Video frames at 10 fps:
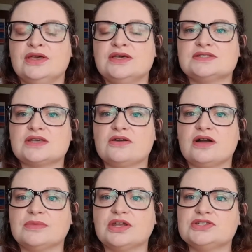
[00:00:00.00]
So
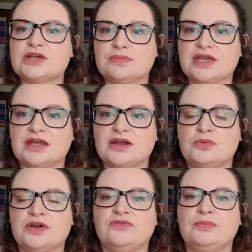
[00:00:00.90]
I'm going to jump in
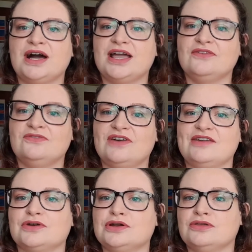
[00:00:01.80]
with my
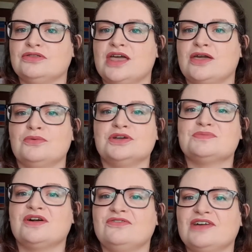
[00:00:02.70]
favourite new thing, which
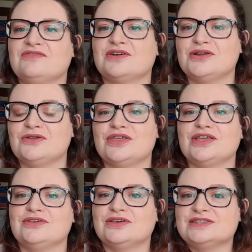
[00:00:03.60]
my favourite new thing
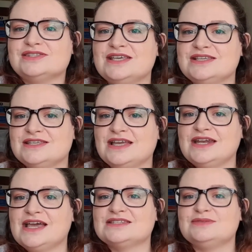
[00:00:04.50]
you can see sitting
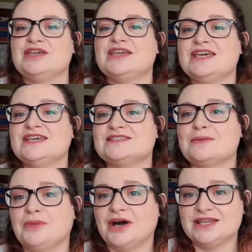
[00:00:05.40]
next to me is
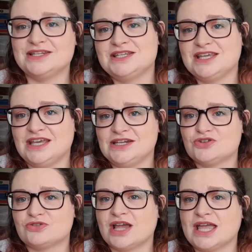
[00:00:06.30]
my tiered
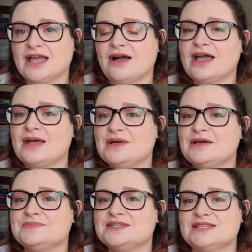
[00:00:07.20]
tray. I am
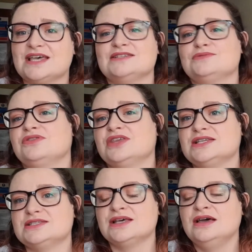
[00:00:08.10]
obsessed with this.